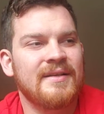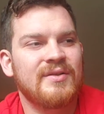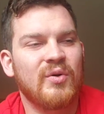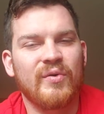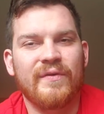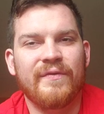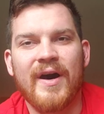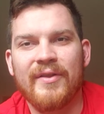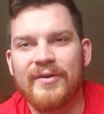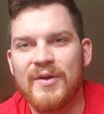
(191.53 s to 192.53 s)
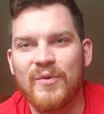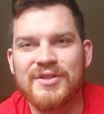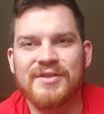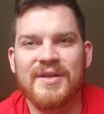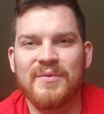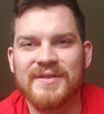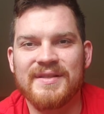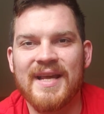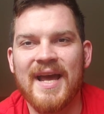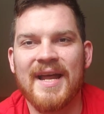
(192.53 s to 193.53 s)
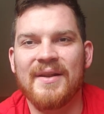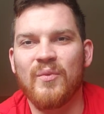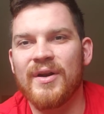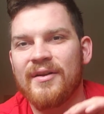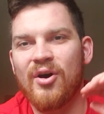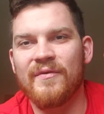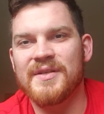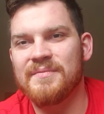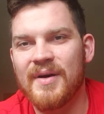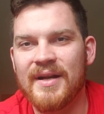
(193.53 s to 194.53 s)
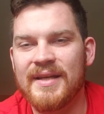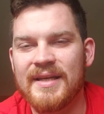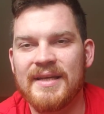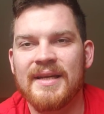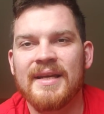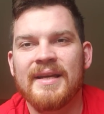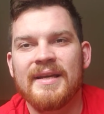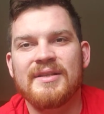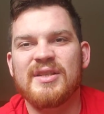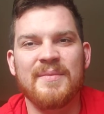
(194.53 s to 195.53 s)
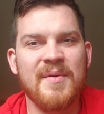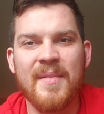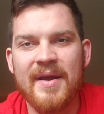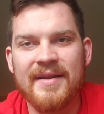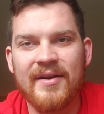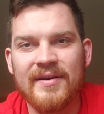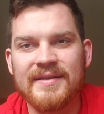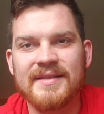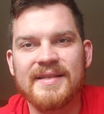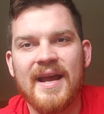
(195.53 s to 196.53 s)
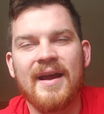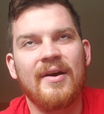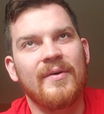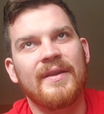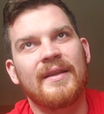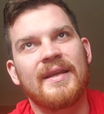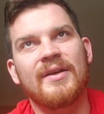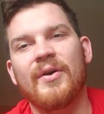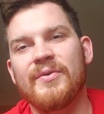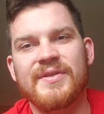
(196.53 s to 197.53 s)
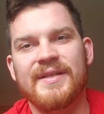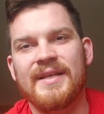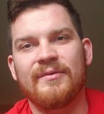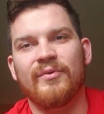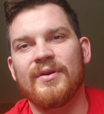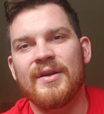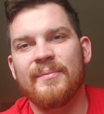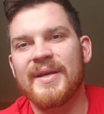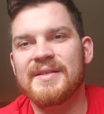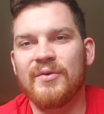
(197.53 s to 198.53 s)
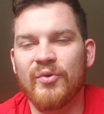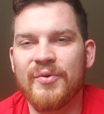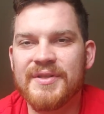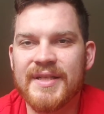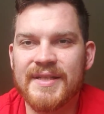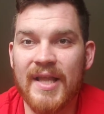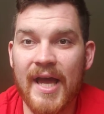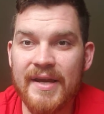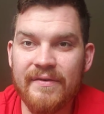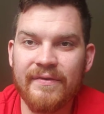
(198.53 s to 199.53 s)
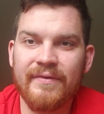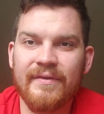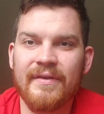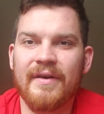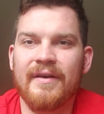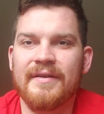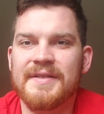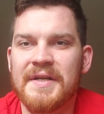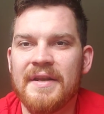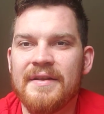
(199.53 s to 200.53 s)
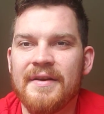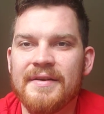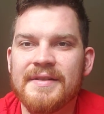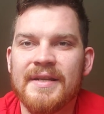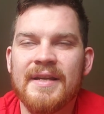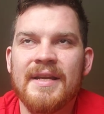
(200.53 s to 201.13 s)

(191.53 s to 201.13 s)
told the father he wished he was dead and wanted all of his money. Just give me my inheritance now. And then he goes and he basically ruins his life, the son does.